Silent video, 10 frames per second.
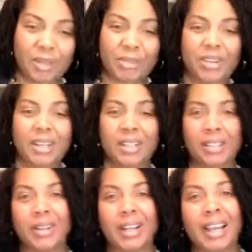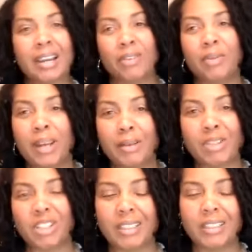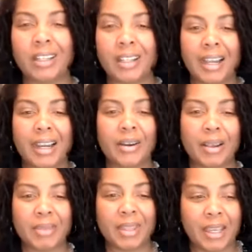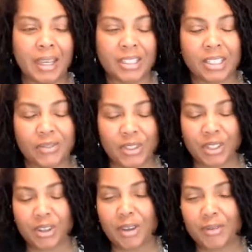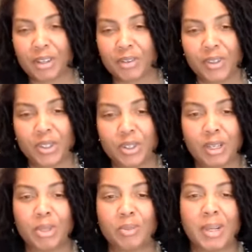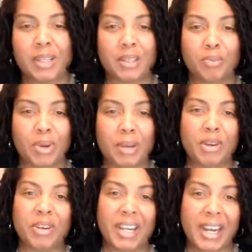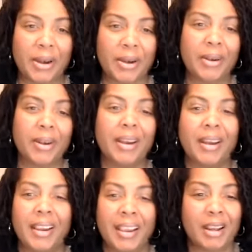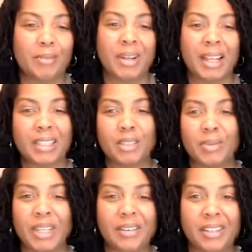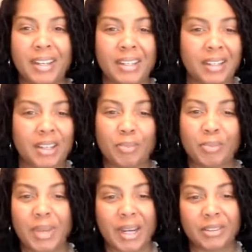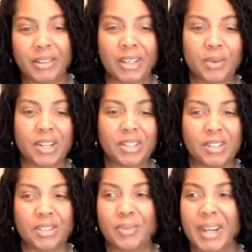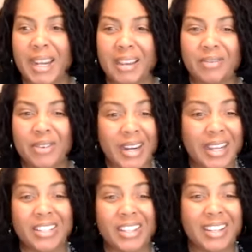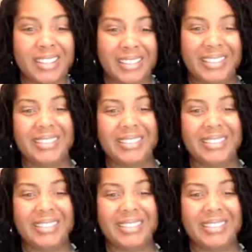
jump straight into it. Hi, everyone. I'm Chantel Cairo. I'm the uh, Chief Nursing Officer for UW Medicine Primary Care, and I'm glad to be here tonight to help answer any questions you may have. Go ahead, Janelle.